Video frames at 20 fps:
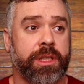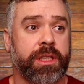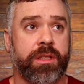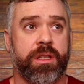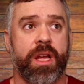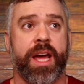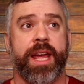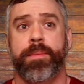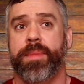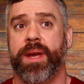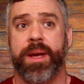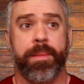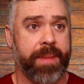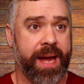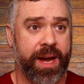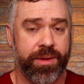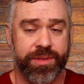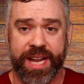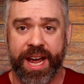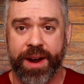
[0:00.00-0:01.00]
climbing
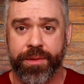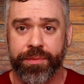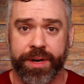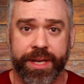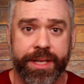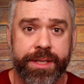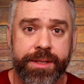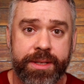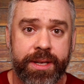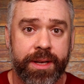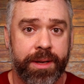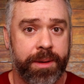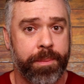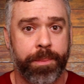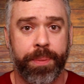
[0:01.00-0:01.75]
Mount Everest